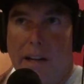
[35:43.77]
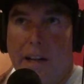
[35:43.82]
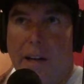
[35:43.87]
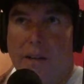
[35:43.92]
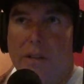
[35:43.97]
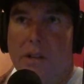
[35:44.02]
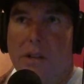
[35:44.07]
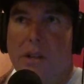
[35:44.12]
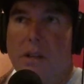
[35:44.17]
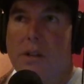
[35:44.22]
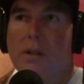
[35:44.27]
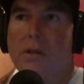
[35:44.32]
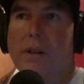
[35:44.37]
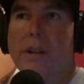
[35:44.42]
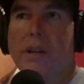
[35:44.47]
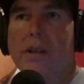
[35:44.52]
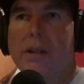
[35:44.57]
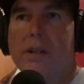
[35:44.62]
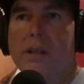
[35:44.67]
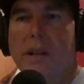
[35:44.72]
altitude
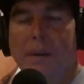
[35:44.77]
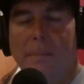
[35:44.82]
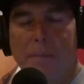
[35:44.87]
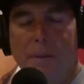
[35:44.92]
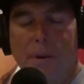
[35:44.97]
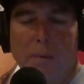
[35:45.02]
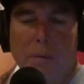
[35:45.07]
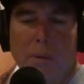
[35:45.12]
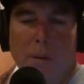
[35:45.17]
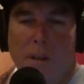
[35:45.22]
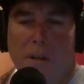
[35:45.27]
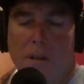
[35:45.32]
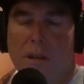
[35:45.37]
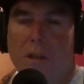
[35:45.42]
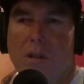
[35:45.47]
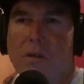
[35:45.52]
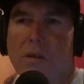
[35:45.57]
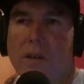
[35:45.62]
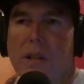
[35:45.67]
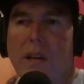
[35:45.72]
trails up in the woods and
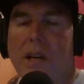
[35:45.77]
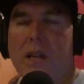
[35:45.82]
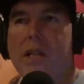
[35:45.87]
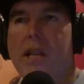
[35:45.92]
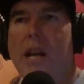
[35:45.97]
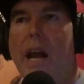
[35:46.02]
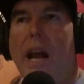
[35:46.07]
trees,